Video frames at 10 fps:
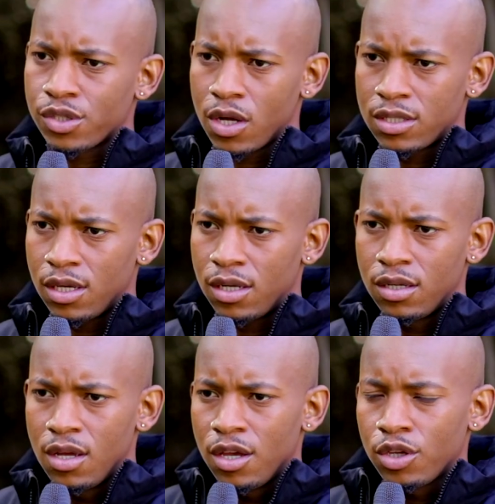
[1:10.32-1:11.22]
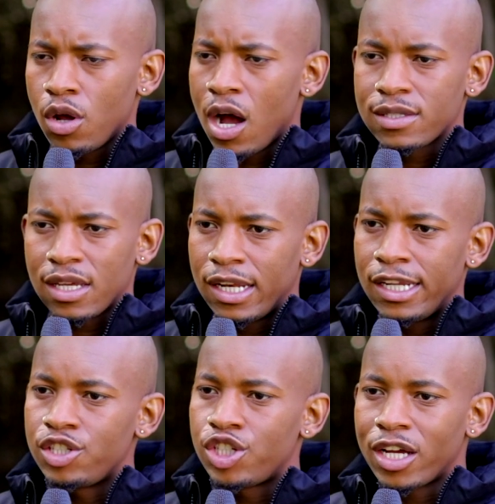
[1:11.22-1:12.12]
it started, you know, how
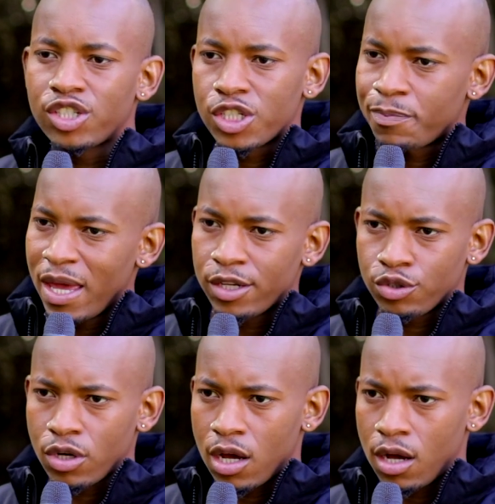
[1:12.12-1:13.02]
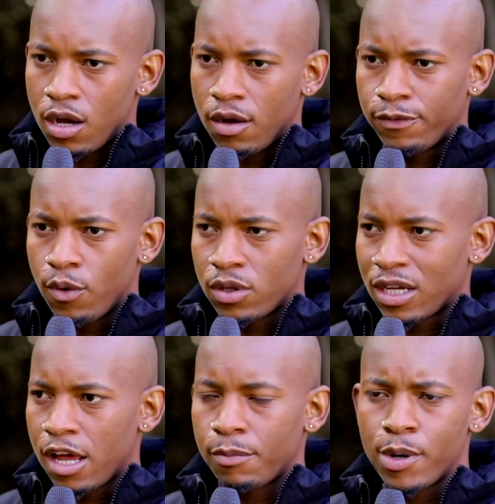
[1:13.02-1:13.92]
Sanele judged Petra for
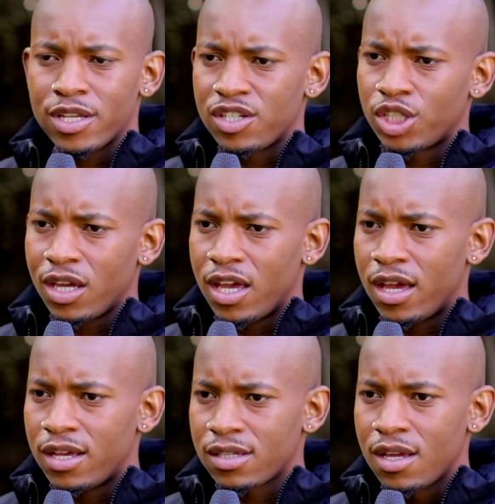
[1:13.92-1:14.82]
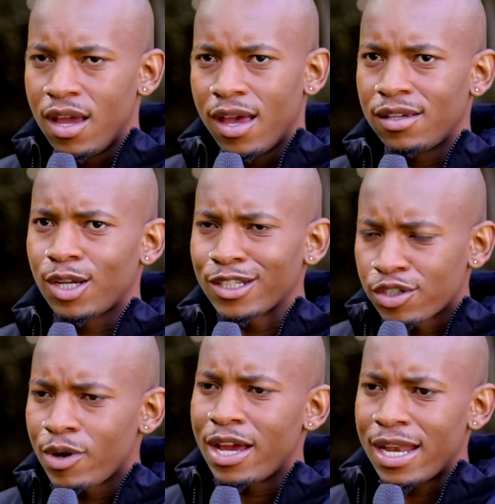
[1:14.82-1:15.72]
the kind of person she is, and then got to